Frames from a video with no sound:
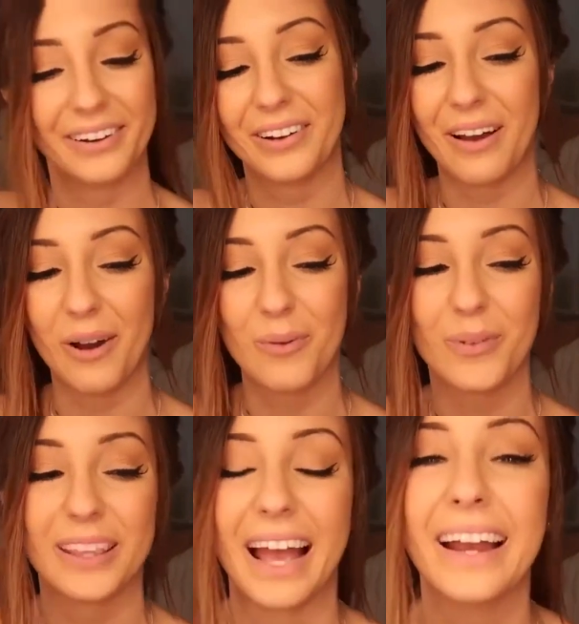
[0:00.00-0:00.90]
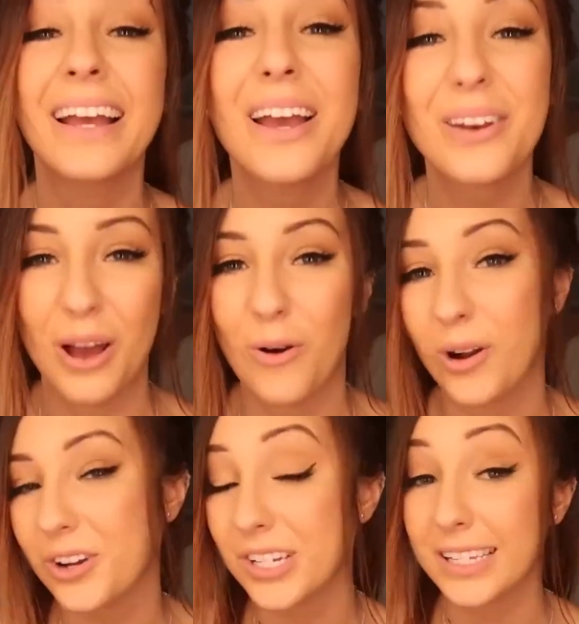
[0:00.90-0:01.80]
I don't know why I put that. No,
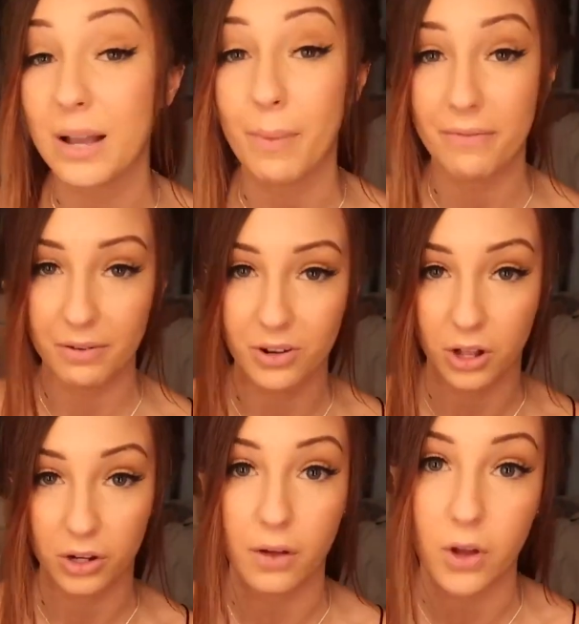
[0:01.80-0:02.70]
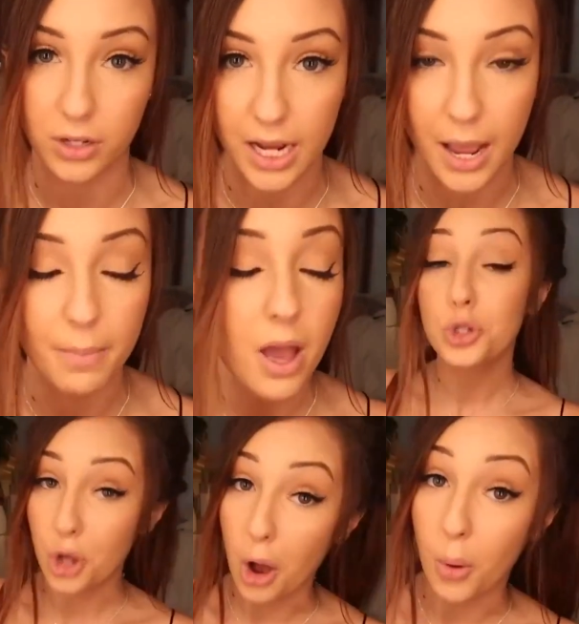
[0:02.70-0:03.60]
orange is like my favorite color of all time.
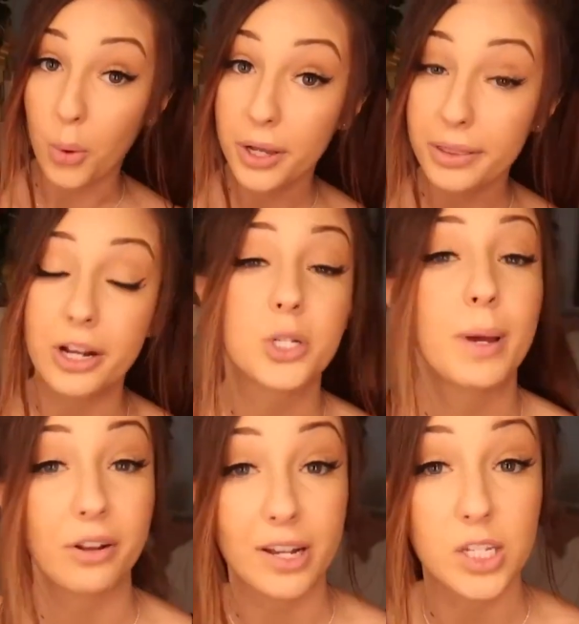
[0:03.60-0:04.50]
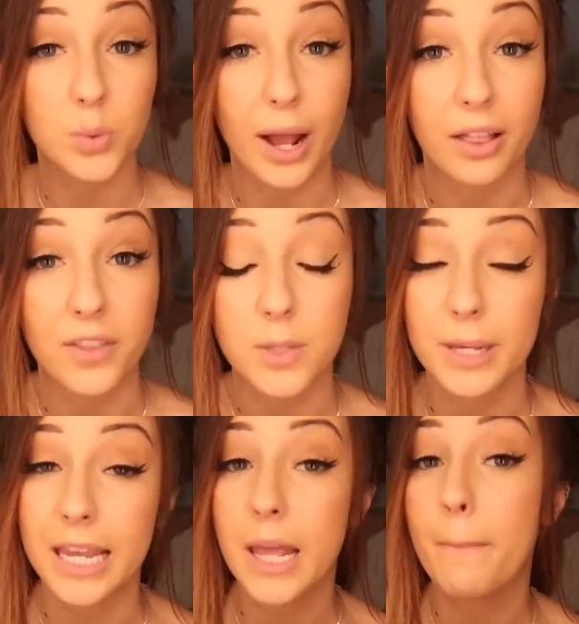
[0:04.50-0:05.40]
So there's many reasons why I love this
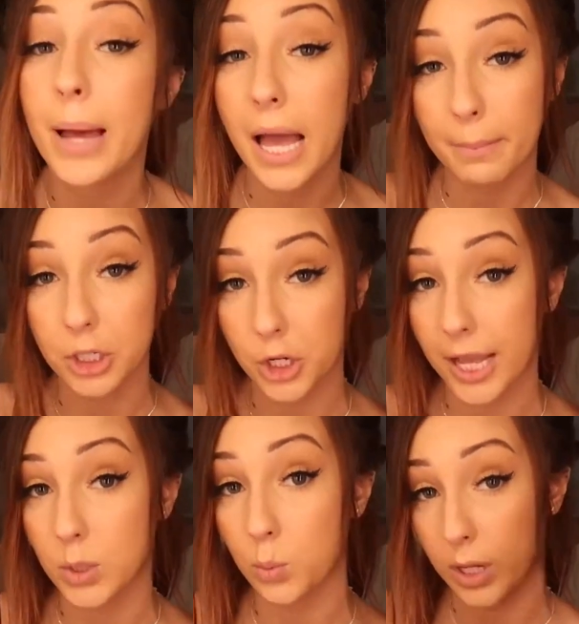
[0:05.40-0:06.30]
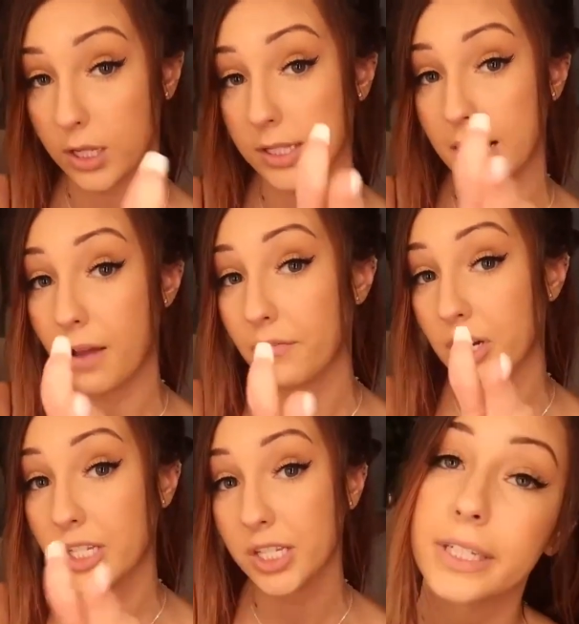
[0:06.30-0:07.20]
bikini, but I'm gonna show you guys what it looks like on
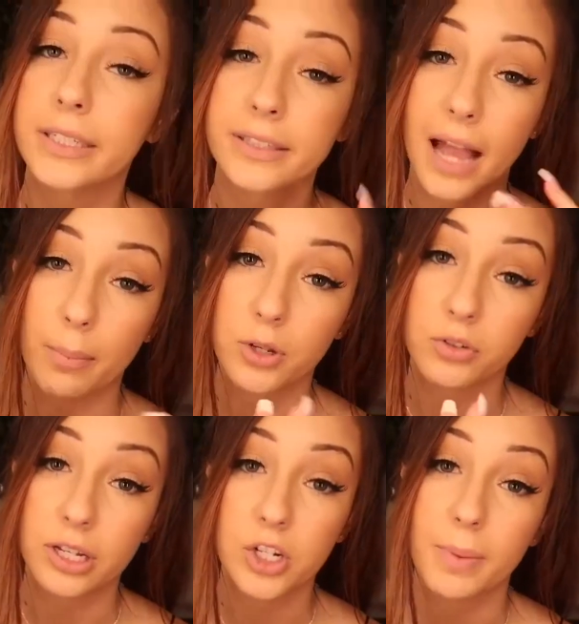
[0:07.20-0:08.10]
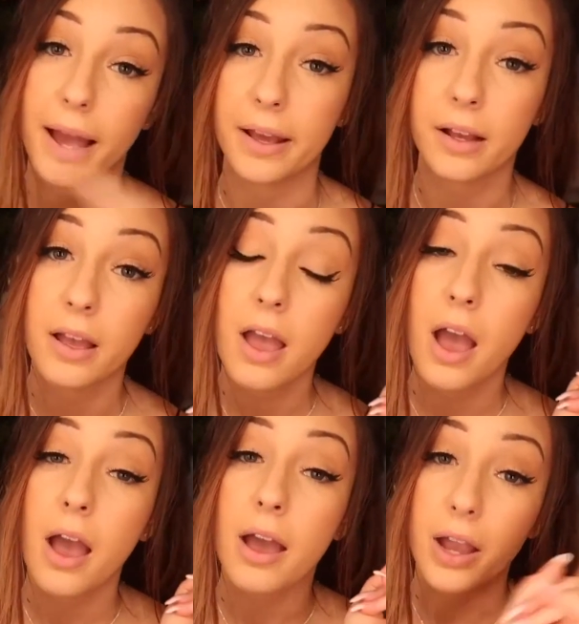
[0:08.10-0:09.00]
first. That snap was really dramatic.
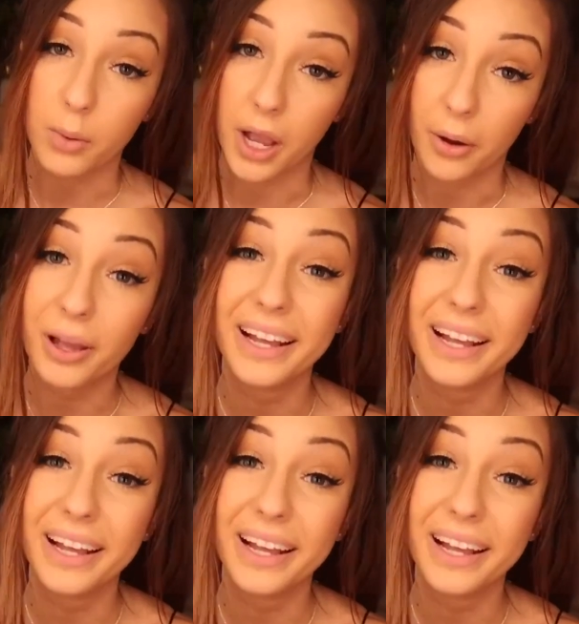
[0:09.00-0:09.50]
Here we go.